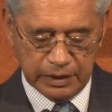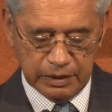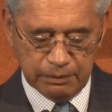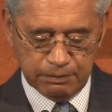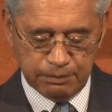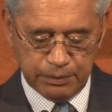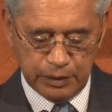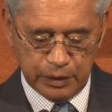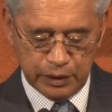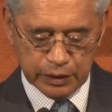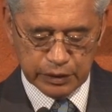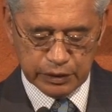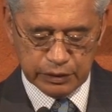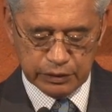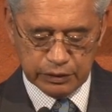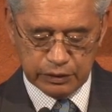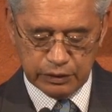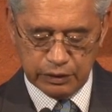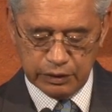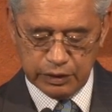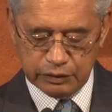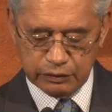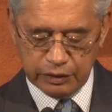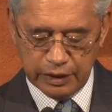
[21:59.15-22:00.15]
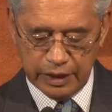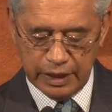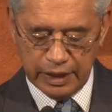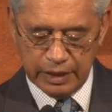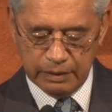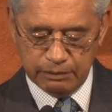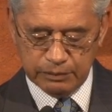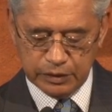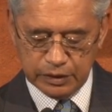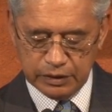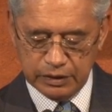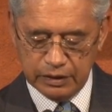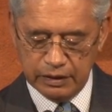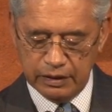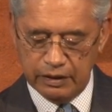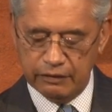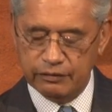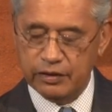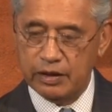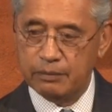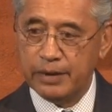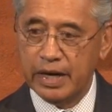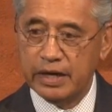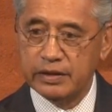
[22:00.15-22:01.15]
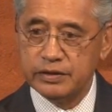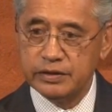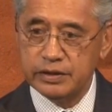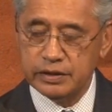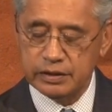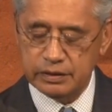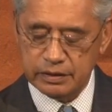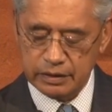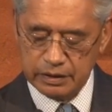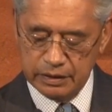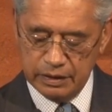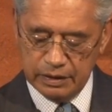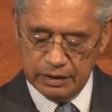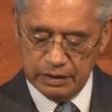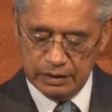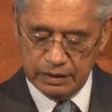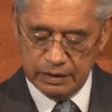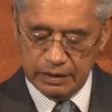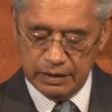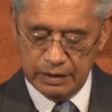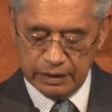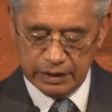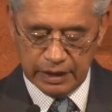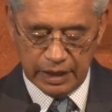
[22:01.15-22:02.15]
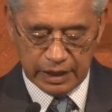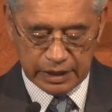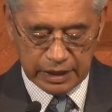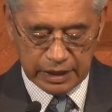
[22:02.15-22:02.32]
important to the tribes of the mountain, ngā